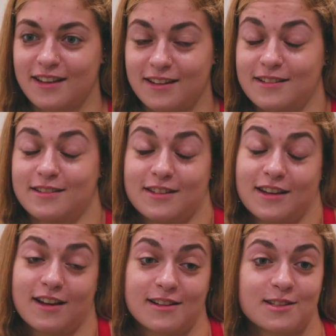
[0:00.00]
And
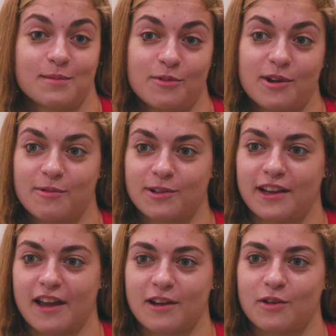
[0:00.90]
it got to the point where,
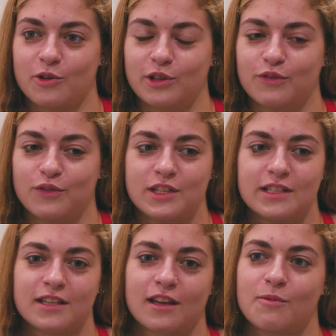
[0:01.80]
like, I could hold a
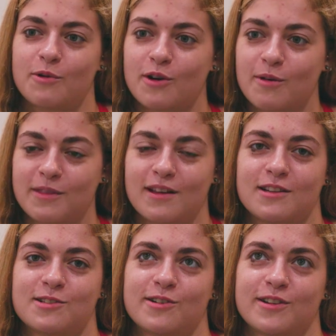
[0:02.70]
15-second one arm. And then I
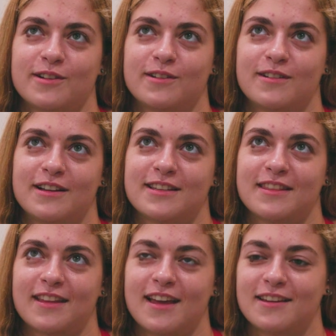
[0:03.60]

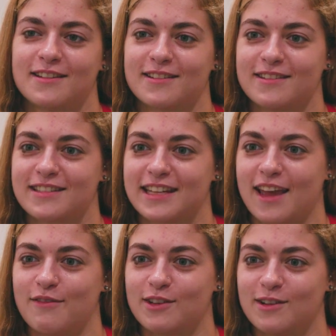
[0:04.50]
sent that to
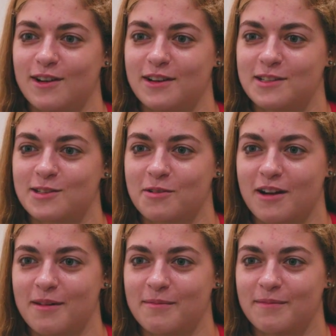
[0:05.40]
Kevin on
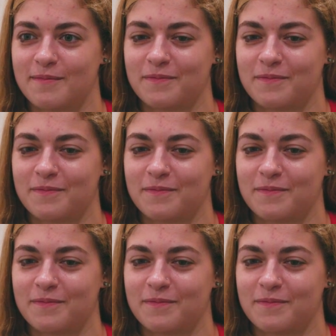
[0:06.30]
Instagram.